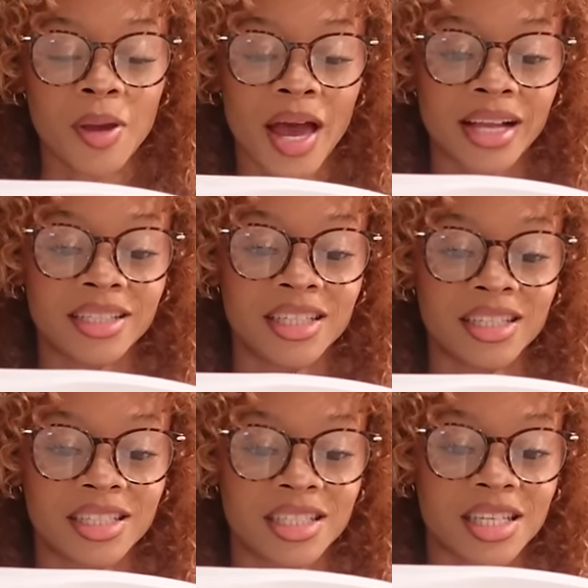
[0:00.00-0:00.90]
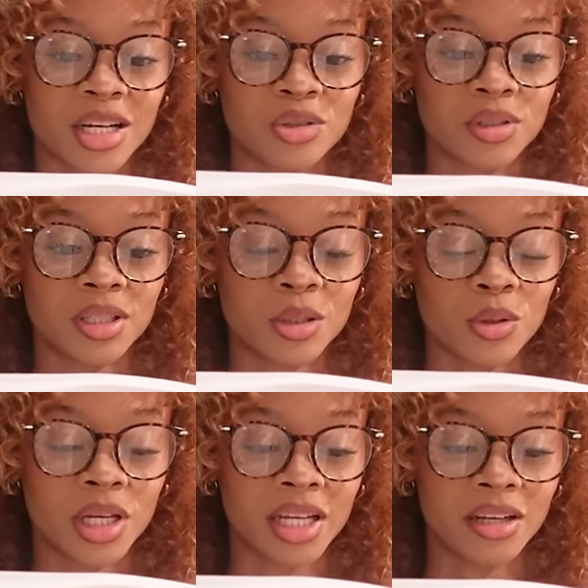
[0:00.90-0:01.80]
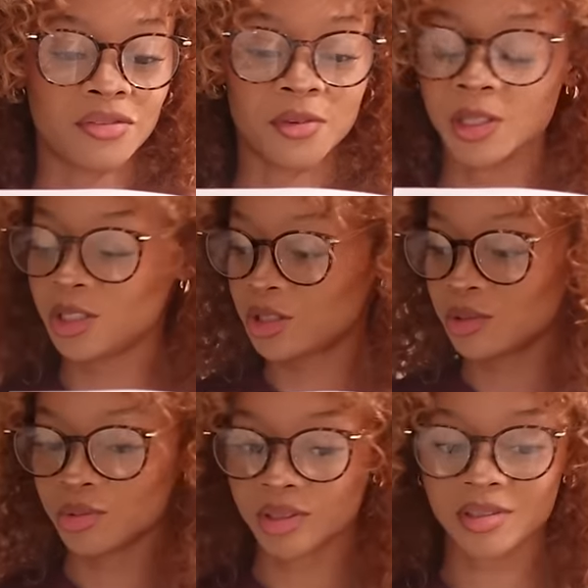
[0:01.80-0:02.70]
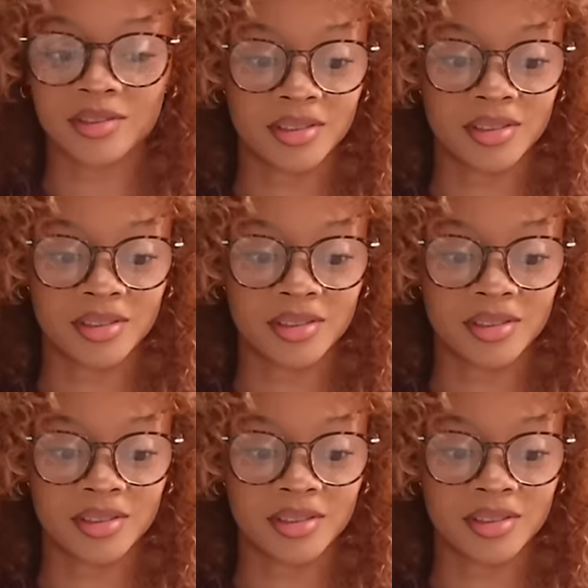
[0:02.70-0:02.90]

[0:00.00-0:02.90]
patent centrally located feed chute.